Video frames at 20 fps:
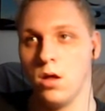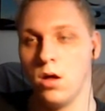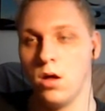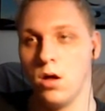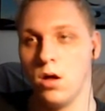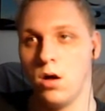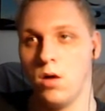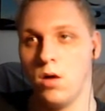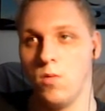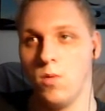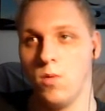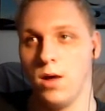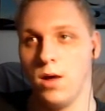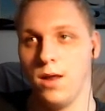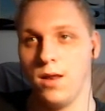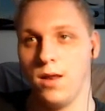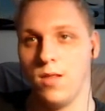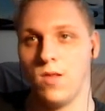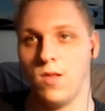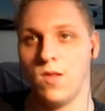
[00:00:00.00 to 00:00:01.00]
Oh
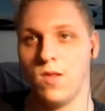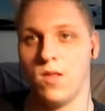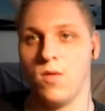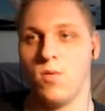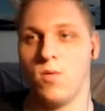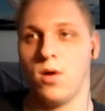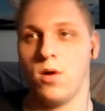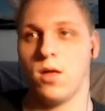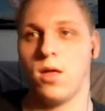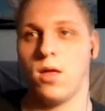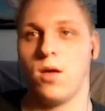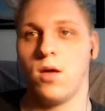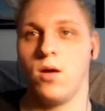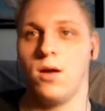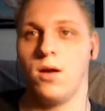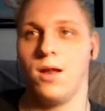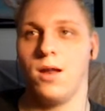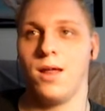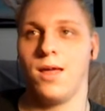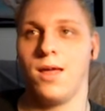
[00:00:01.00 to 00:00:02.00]
wait, it's still working on
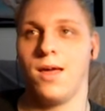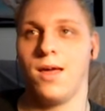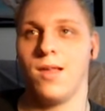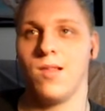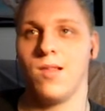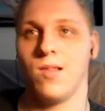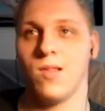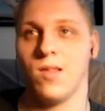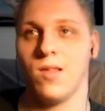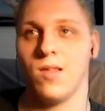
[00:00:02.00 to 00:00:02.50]
it, I guess.